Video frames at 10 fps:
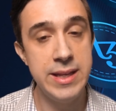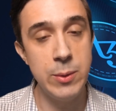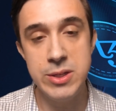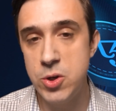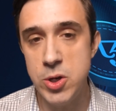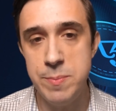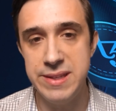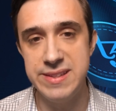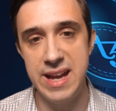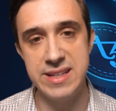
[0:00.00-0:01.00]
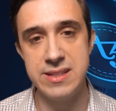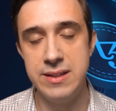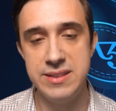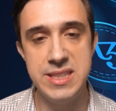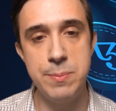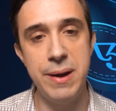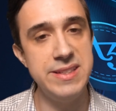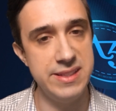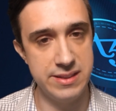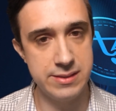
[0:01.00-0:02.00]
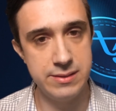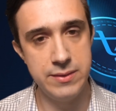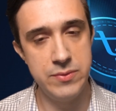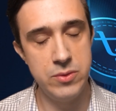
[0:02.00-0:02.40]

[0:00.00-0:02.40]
Now, it could be that despite this,